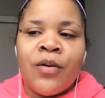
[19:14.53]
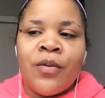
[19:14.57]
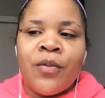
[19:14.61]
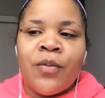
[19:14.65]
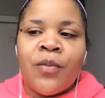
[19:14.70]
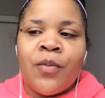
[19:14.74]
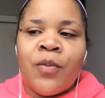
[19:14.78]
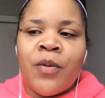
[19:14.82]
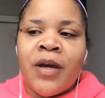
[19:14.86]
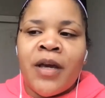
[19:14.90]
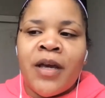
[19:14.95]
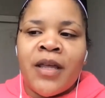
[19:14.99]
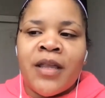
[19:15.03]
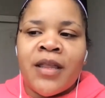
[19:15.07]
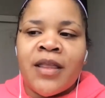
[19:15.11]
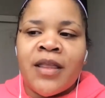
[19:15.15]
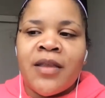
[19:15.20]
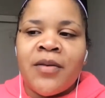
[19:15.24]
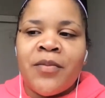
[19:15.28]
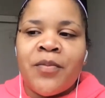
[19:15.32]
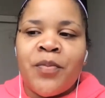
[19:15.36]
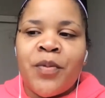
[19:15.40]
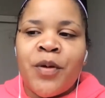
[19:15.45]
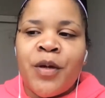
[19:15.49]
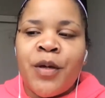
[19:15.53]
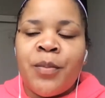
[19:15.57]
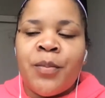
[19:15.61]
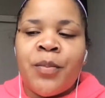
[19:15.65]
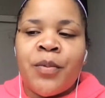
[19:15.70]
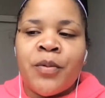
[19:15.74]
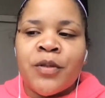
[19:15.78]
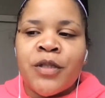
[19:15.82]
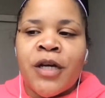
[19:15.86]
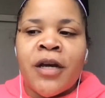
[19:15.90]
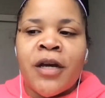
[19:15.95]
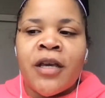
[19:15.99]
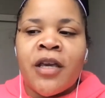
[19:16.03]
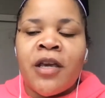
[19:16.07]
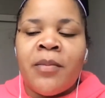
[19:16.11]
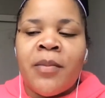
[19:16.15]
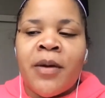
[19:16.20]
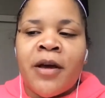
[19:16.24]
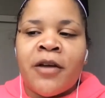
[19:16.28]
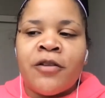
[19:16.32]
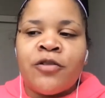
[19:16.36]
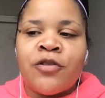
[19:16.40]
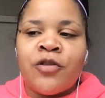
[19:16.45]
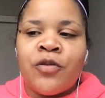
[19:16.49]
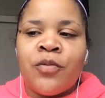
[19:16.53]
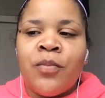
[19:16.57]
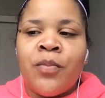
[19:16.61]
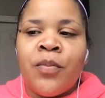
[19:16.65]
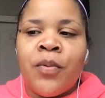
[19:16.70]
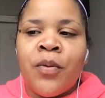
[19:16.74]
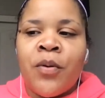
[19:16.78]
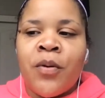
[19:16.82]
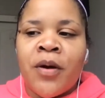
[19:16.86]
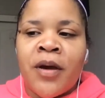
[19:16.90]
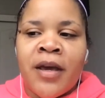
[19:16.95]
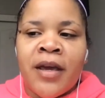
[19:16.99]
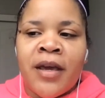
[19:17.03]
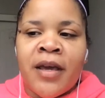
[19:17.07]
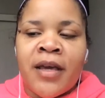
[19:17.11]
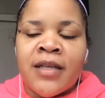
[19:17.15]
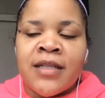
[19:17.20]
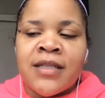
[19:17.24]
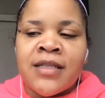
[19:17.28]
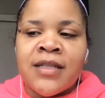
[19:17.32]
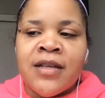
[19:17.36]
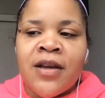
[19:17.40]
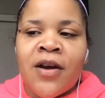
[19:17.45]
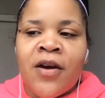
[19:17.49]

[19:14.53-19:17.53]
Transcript: with people talking about Du Bois'